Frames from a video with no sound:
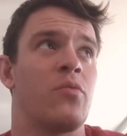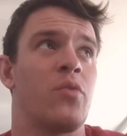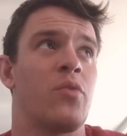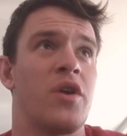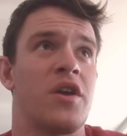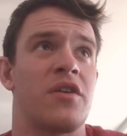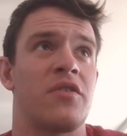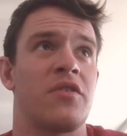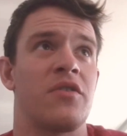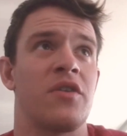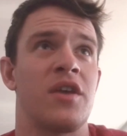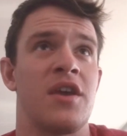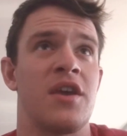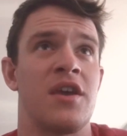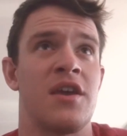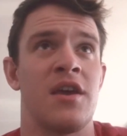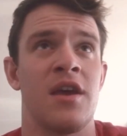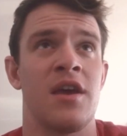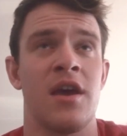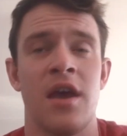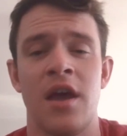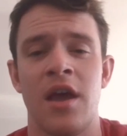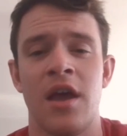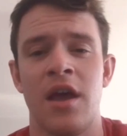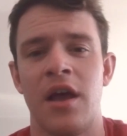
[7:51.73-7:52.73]

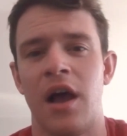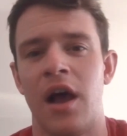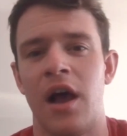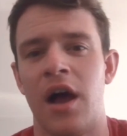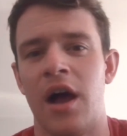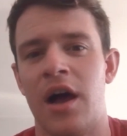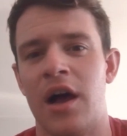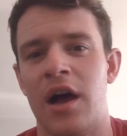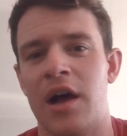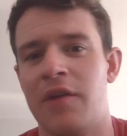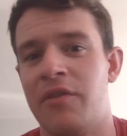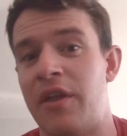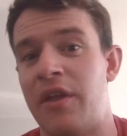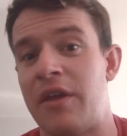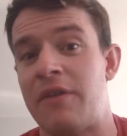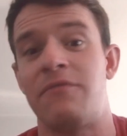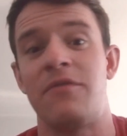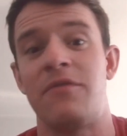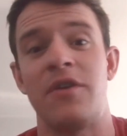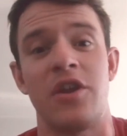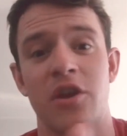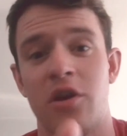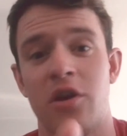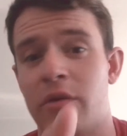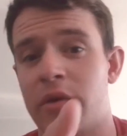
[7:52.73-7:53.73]
weekly uh, like
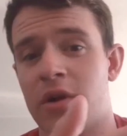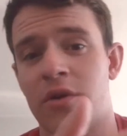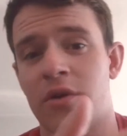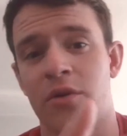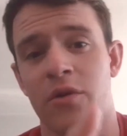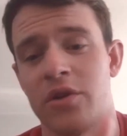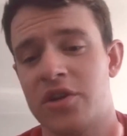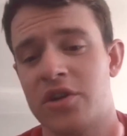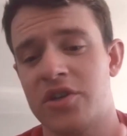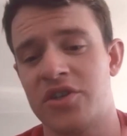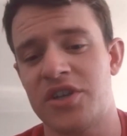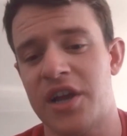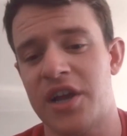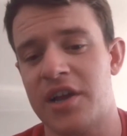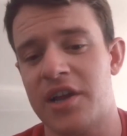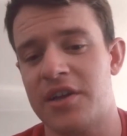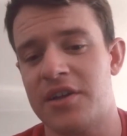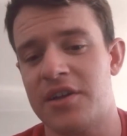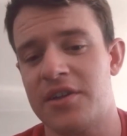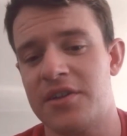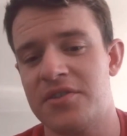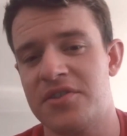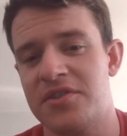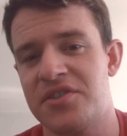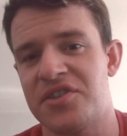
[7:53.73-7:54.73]
video recorded
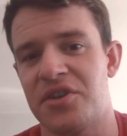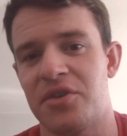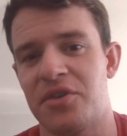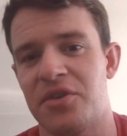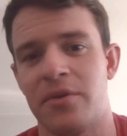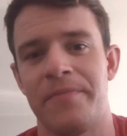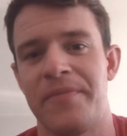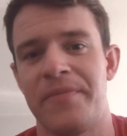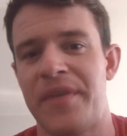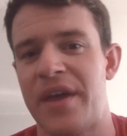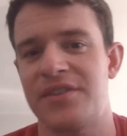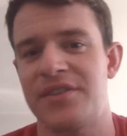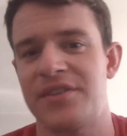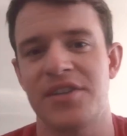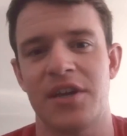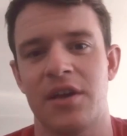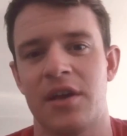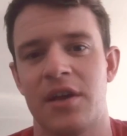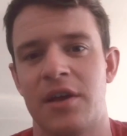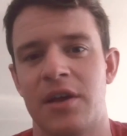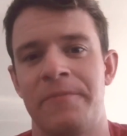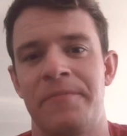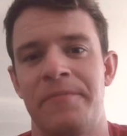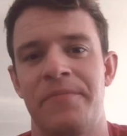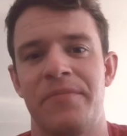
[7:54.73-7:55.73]
check-ins. So that's like
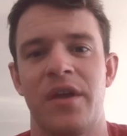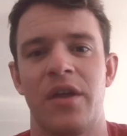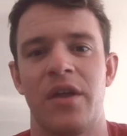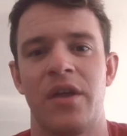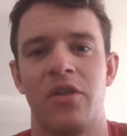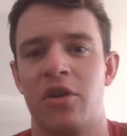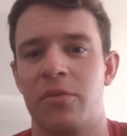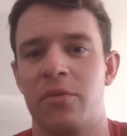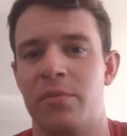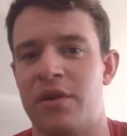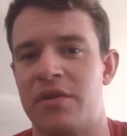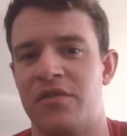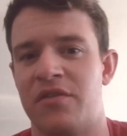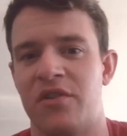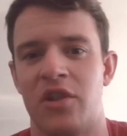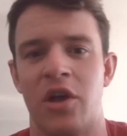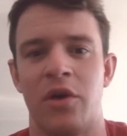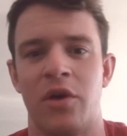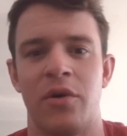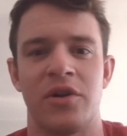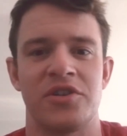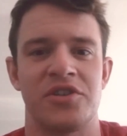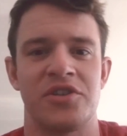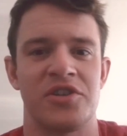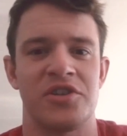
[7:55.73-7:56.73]
a, a little bit of a
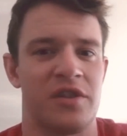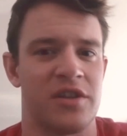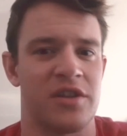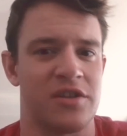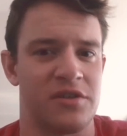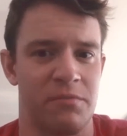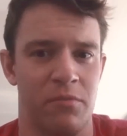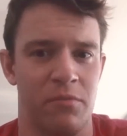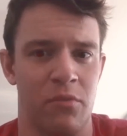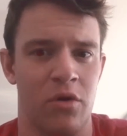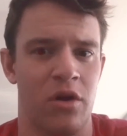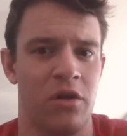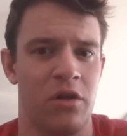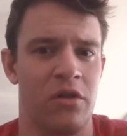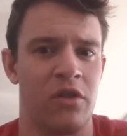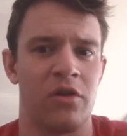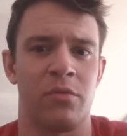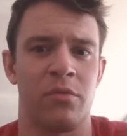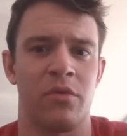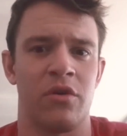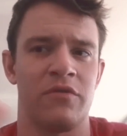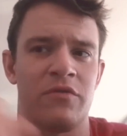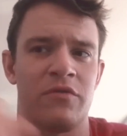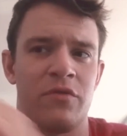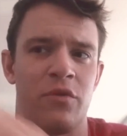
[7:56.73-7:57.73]
lower tier that's a, more, a little
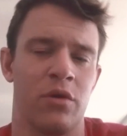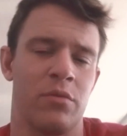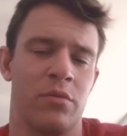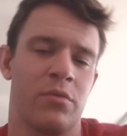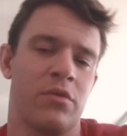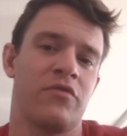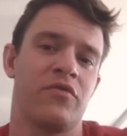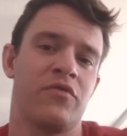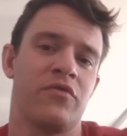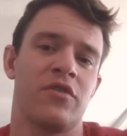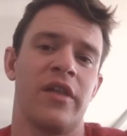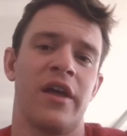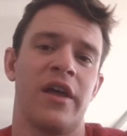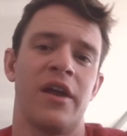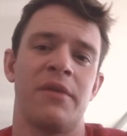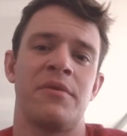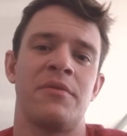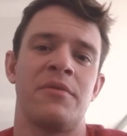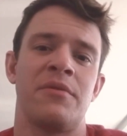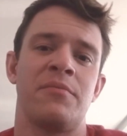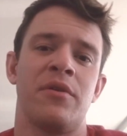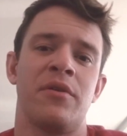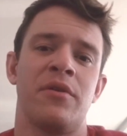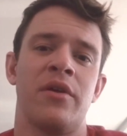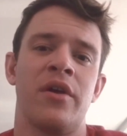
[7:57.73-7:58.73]
more affordable for a lot of
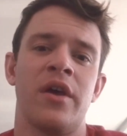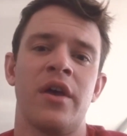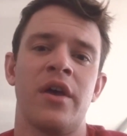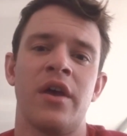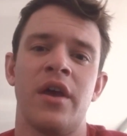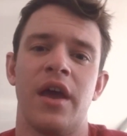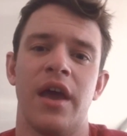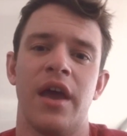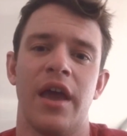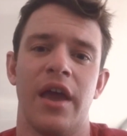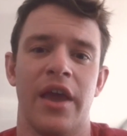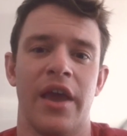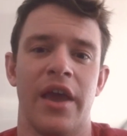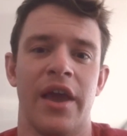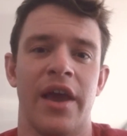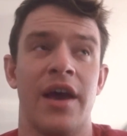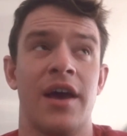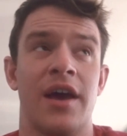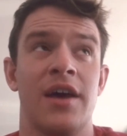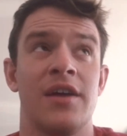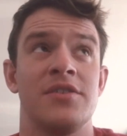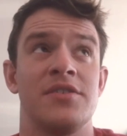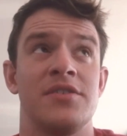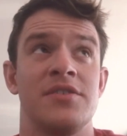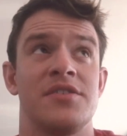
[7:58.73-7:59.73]
people.
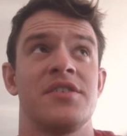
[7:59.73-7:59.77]
And